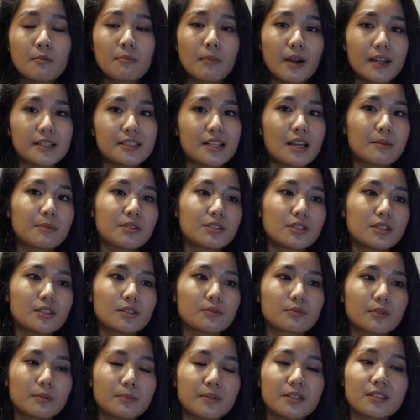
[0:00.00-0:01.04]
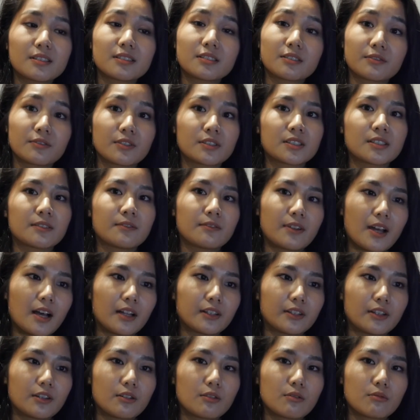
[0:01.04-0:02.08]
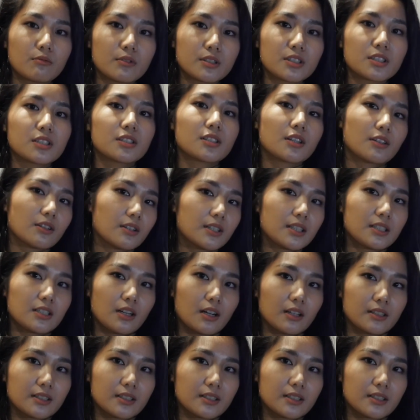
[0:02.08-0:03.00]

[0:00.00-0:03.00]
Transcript: my damages would be the difference in value, which is $30.